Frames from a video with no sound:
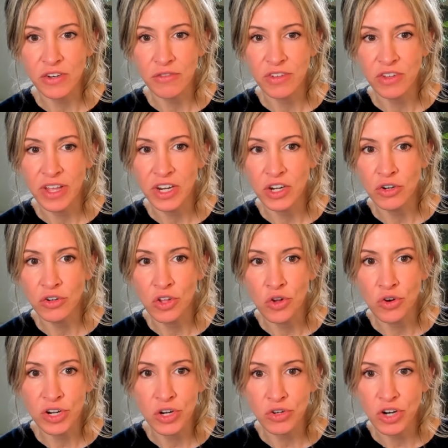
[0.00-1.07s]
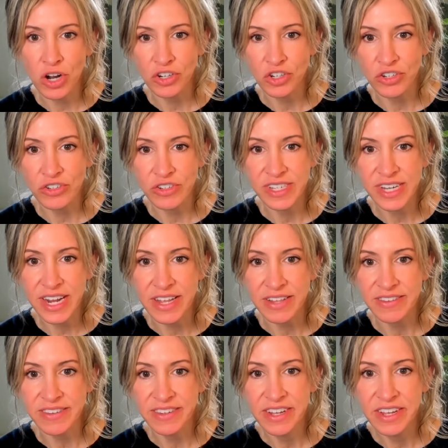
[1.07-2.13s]
and you feel like you're alone and no doctor
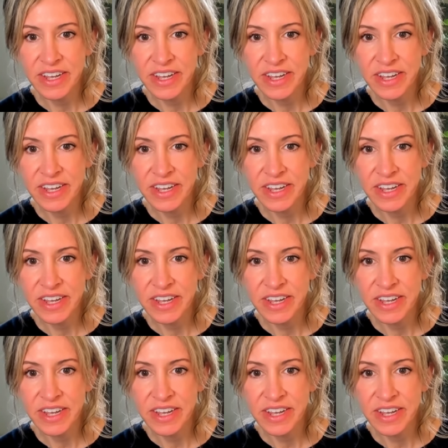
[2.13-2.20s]
understands.